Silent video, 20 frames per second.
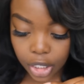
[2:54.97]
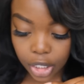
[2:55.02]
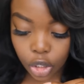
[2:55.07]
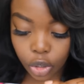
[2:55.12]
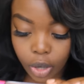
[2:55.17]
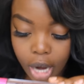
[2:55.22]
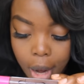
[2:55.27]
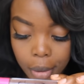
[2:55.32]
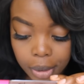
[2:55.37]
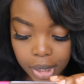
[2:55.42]

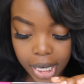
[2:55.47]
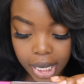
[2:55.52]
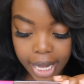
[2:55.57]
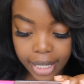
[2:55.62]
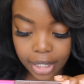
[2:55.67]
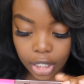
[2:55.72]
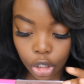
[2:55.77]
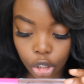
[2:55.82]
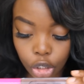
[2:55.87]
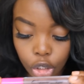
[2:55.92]
describes it
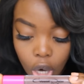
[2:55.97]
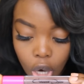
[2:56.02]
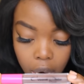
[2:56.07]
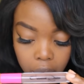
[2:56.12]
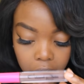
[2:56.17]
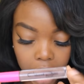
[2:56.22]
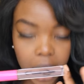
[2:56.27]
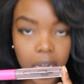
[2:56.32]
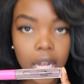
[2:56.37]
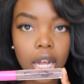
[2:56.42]
as a
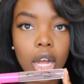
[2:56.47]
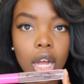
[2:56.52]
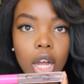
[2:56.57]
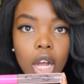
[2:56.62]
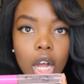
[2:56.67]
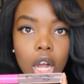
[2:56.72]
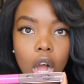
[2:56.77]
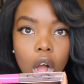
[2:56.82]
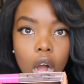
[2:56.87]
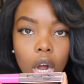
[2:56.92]
dark
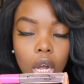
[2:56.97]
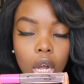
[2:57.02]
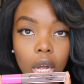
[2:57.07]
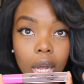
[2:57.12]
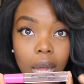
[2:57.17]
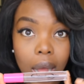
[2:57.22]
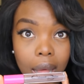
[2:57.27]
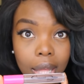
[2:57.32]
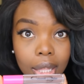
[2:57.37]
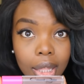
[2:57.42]

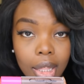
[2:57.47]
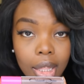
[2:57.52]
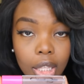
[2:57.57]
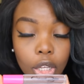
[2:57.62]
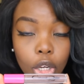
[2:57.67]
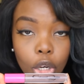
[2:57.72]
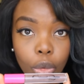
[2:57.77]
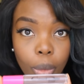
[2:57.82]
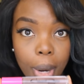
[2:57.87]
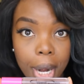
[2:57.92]
goth
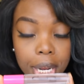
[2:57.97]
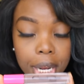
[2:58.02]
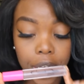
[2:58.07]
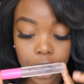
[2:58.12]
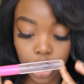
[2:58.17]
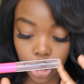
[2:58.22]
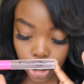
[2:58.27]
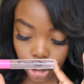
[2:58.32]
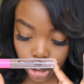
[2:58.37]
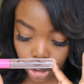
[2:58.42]

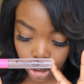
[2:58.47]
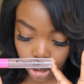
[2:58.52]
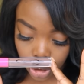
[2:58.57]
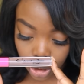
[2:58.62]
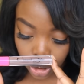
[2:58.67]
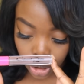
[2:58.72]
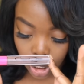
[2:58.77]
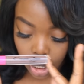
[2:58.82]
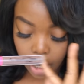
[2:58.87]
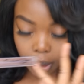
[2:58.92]
grayish
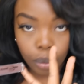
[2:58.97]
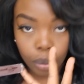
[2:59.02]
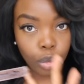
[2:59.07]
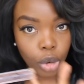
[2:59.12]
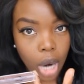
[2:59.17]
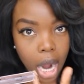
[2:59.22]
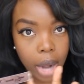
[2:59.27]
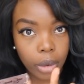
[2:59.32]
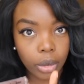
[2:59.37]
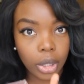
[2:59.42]

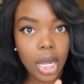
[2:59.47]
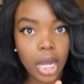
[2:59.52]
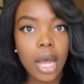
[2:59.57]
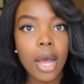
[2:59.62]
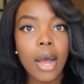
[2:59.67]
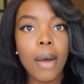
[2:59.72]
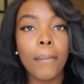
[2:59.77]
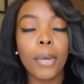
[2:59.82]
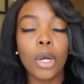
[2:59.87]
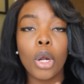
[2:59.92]
brown
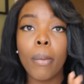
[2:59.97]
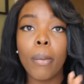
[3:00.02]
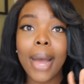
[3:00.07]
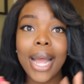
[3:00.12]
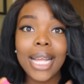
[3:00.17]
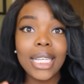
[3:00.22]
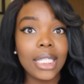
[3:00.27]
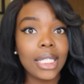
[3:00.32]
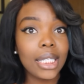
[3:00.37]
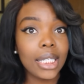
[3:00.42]
but on
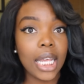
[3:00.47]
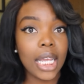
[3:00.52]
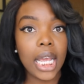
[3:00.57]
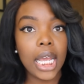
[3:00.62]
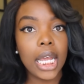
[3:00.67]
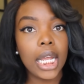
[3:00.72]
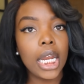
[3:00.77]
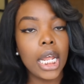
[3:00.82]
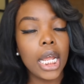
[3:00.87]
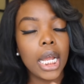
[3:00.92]
my
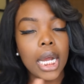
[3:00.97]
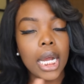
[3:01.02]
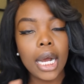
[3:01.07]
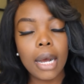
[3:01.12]
skin it